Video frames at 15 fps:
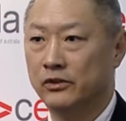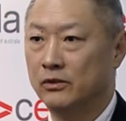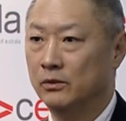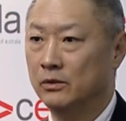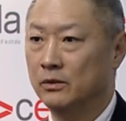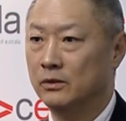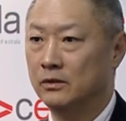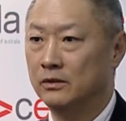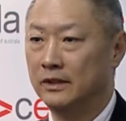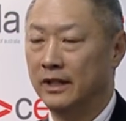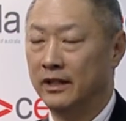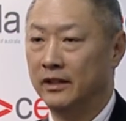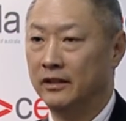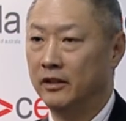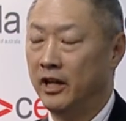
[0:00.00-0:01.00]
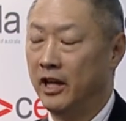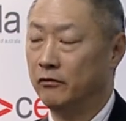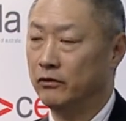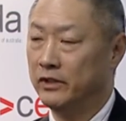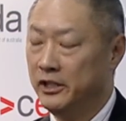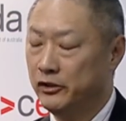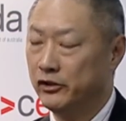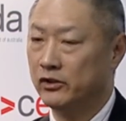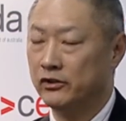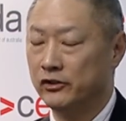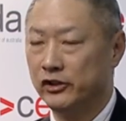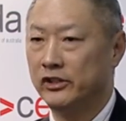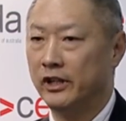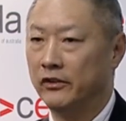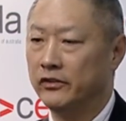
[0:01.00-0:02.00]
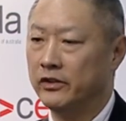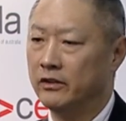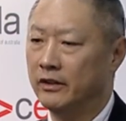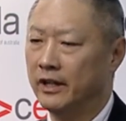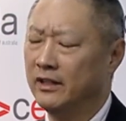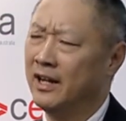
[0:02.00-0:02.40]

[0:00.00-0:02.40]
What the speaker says: school and research center.